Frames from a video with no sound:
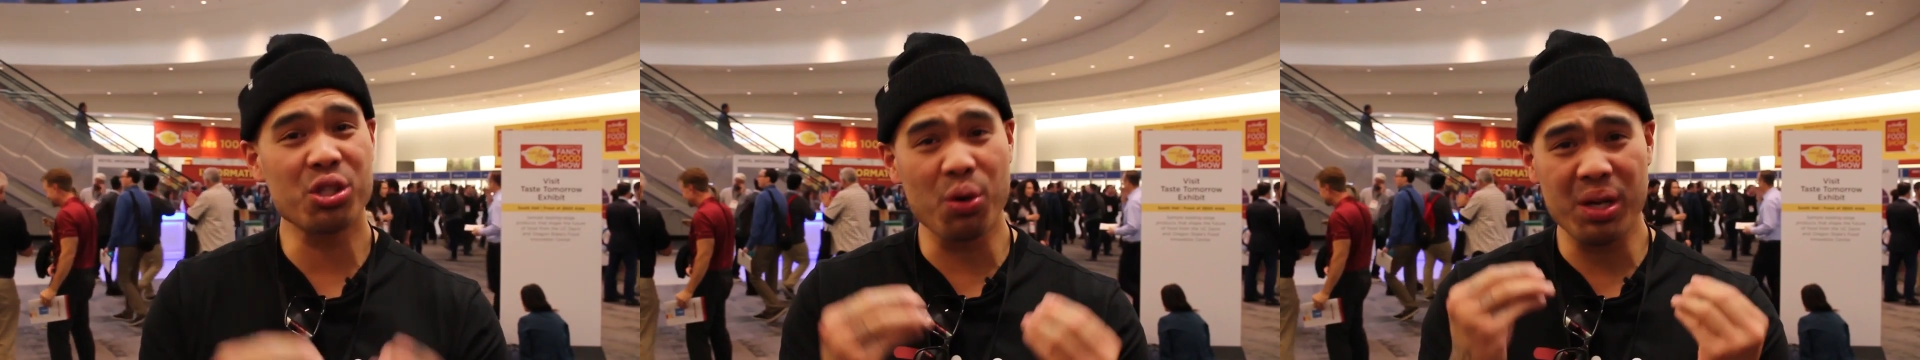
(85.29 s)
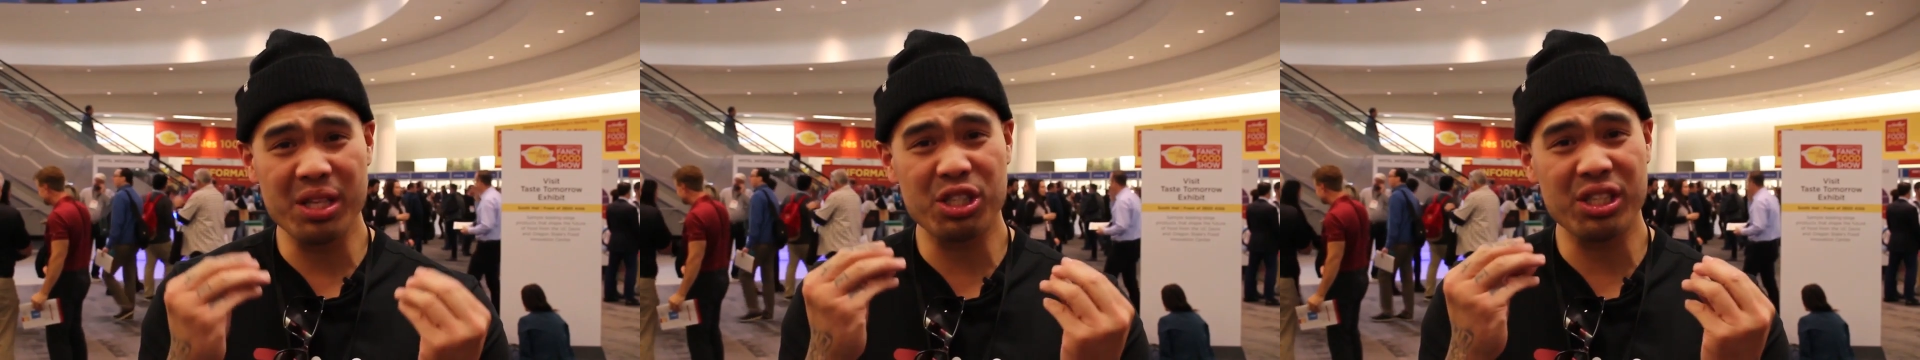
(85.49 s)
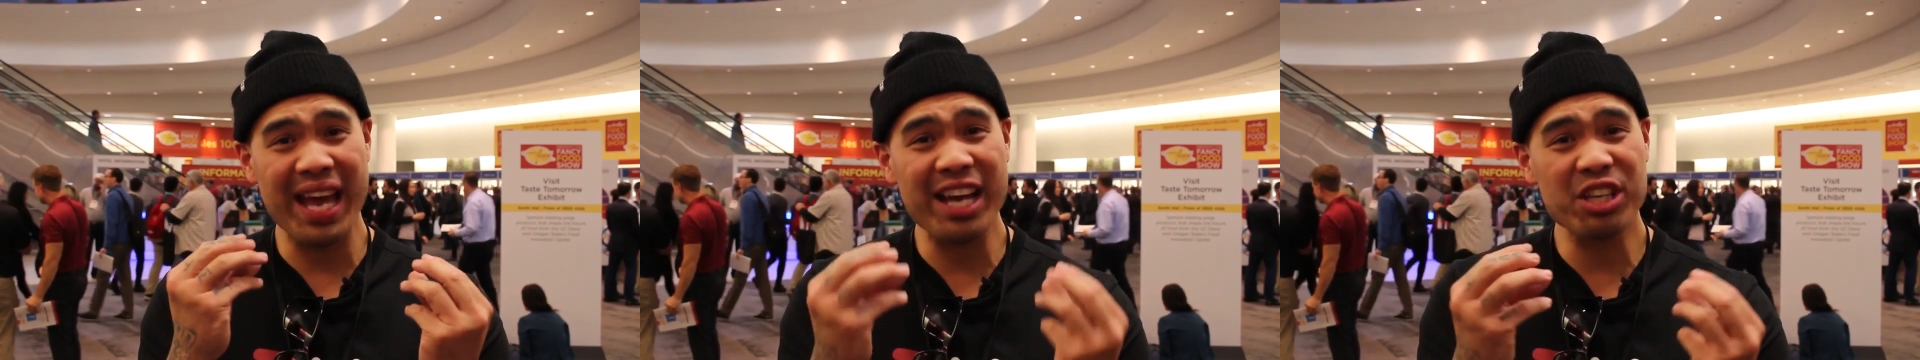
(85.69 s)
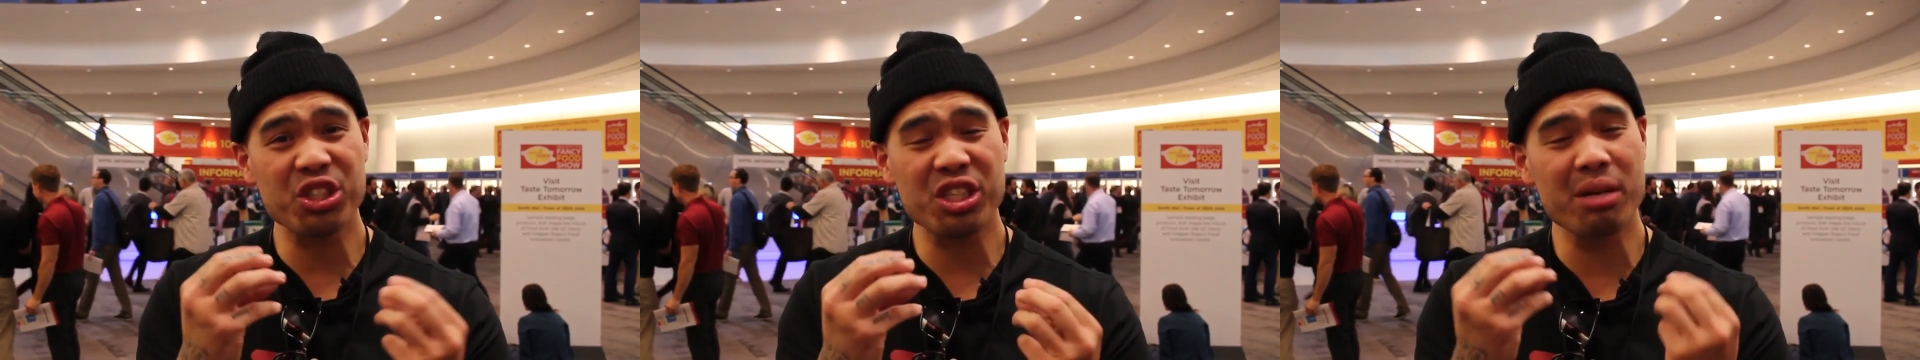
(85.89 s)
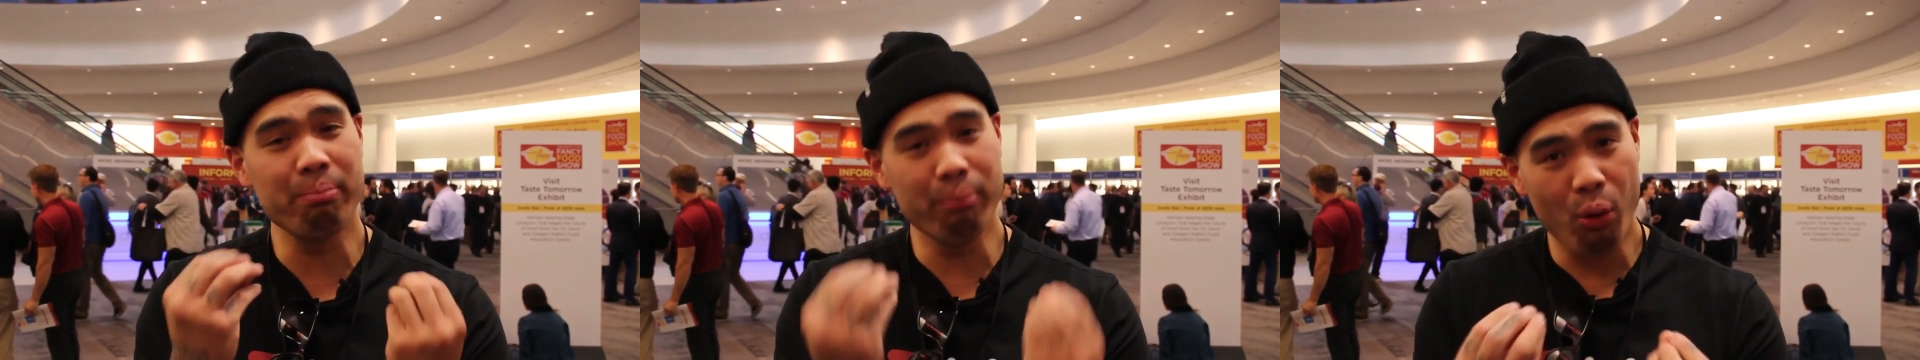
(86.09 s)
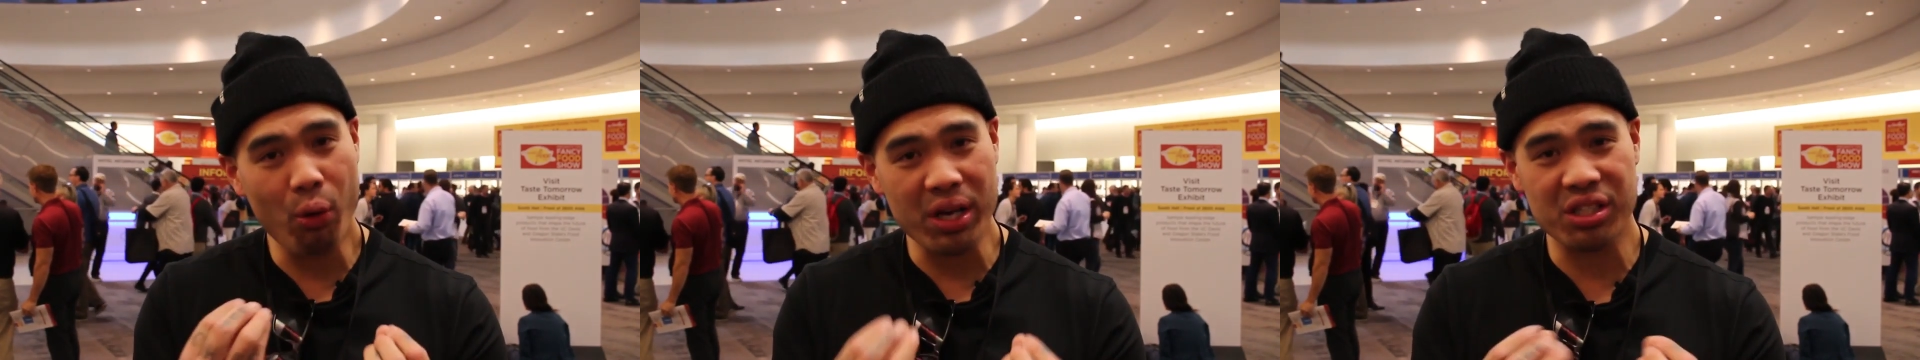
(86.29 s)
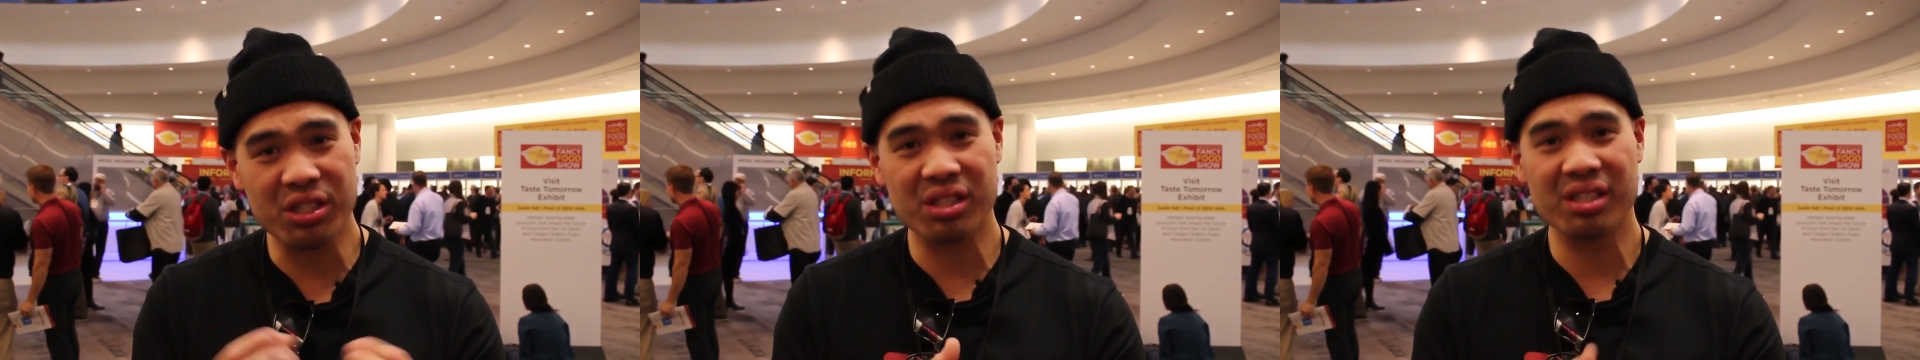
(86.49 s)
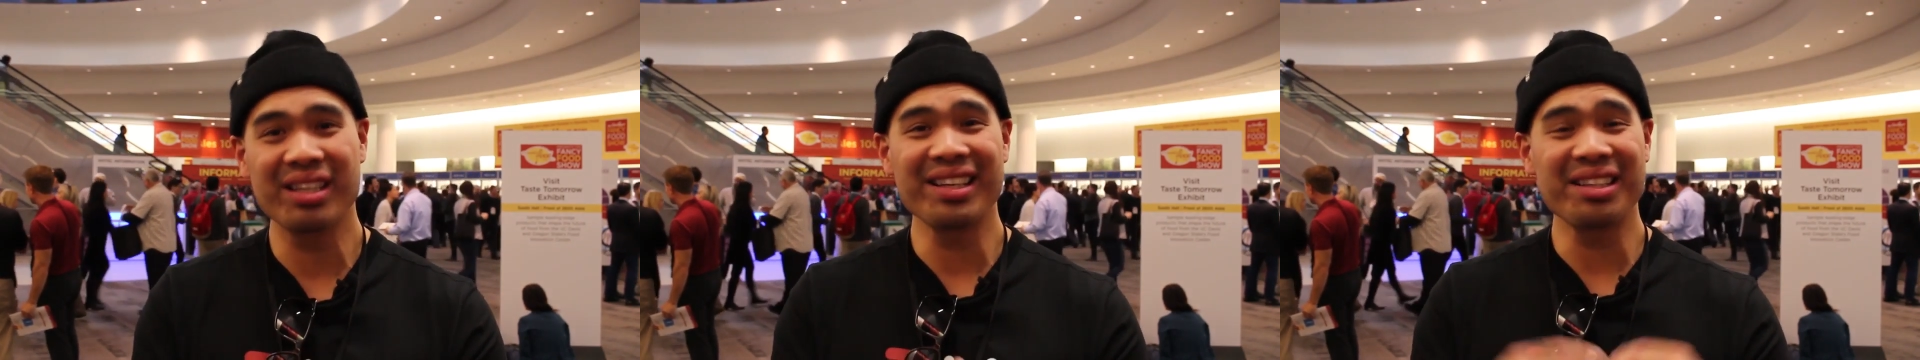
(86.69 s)
so it's actually moist,
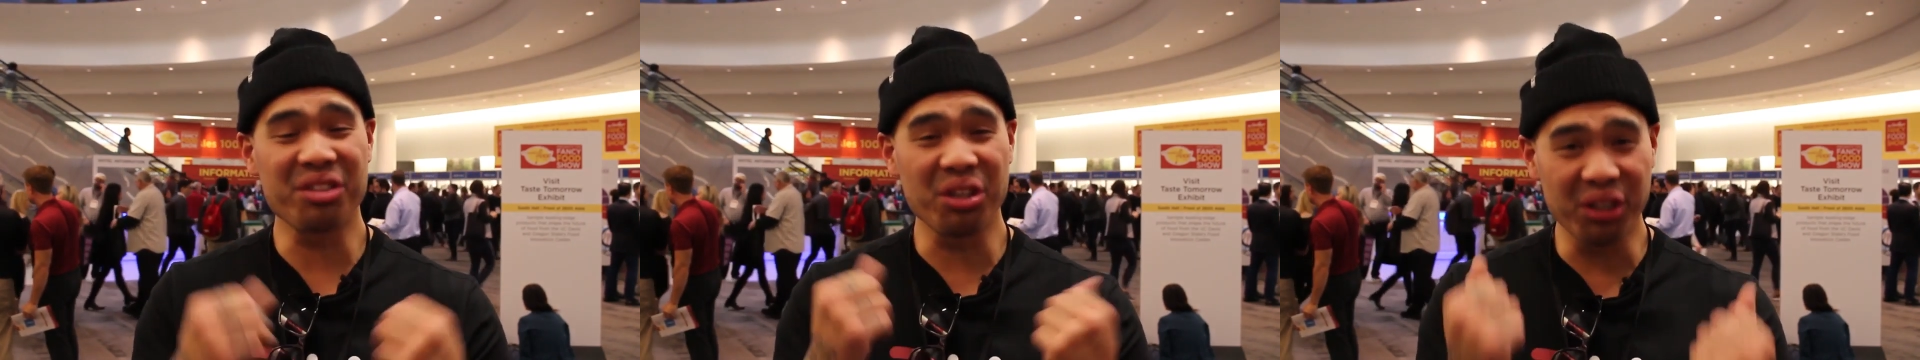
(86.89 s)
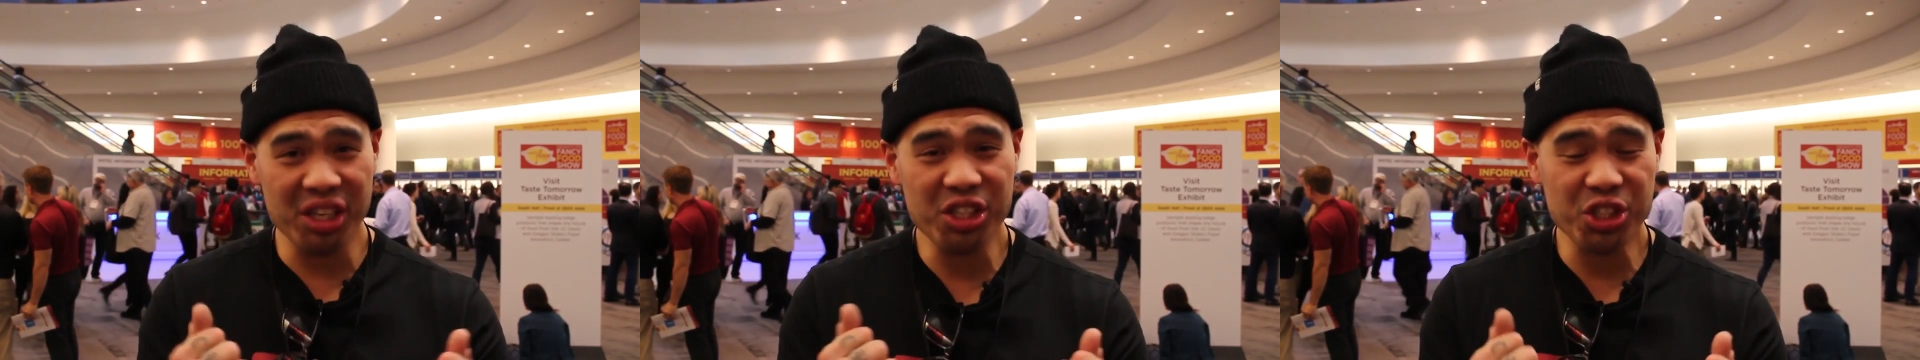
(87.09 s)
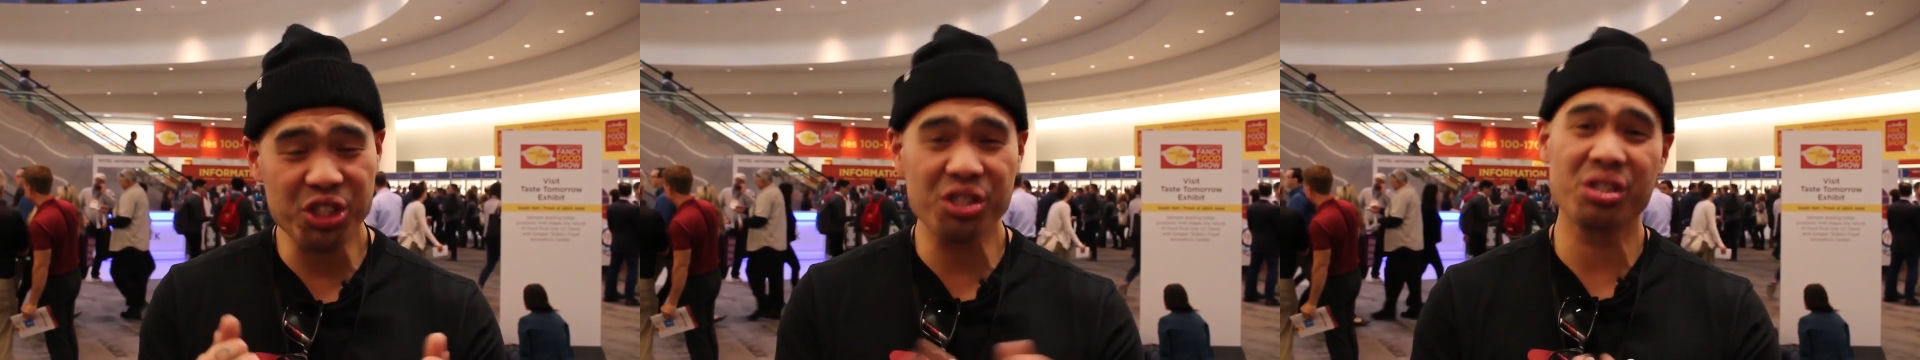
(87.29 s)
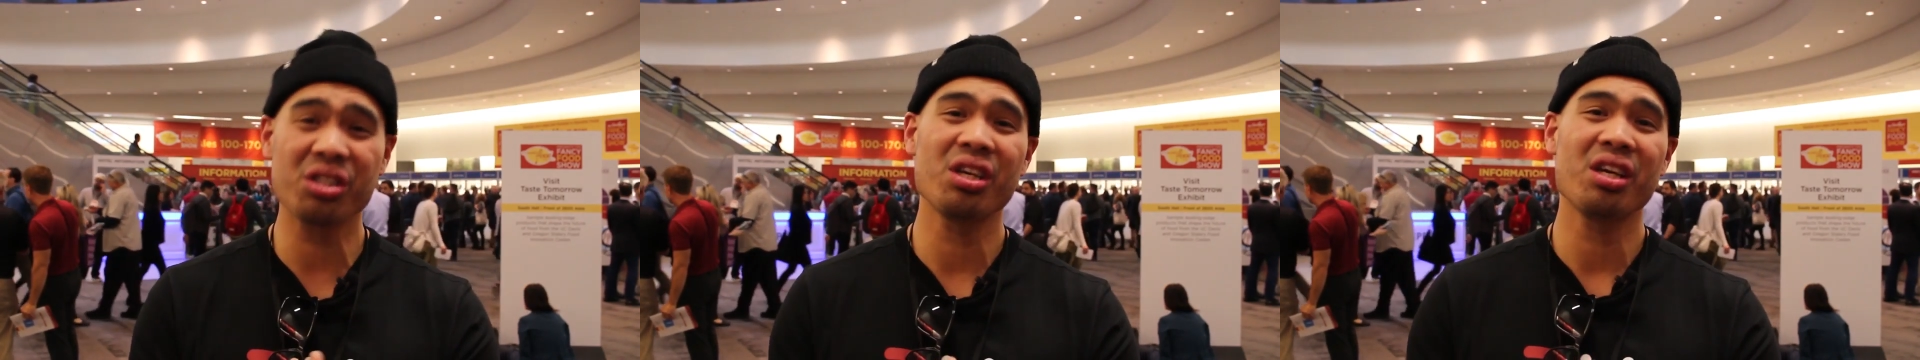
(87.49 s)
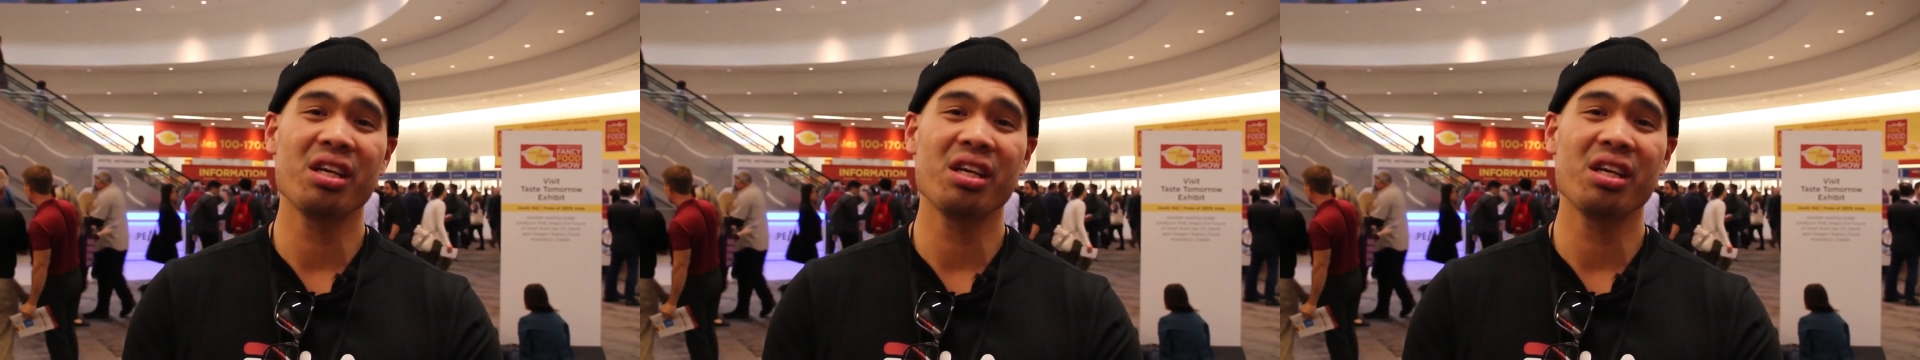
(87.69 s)
delicious,